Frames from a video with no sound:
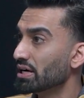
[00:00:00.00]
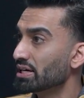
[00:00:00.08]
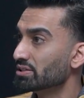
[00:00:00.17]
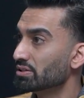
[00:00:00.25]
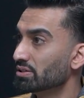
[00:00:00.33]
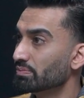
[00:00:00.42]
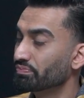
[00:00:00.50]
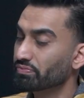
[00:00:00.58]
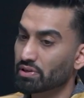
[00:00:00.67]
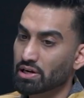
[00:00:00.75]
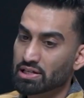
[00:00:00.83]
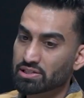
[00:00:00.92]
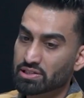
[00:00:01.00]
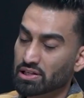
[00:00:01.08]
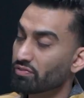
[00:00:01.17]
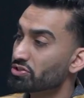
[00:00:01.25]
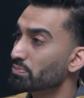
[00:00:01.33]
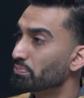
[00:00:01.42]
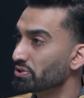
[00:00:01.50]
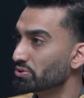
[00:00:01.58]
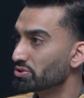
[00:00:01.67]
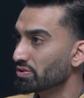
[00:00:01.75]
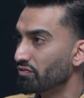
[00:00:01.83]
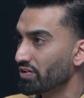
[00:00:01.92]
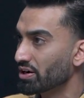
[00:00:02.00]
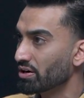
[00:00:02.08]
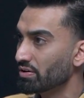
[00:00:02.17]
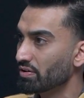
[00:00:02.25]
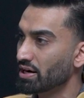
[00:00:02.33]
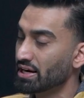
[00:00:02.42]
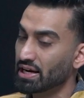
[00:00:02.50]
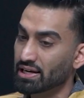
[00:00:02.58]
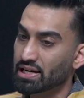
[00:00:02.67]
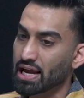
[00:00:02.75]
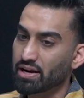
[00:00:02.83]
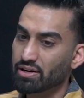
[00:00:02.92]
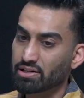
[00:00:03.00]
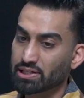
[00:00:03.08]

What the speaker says: as a television producer figure in Canada.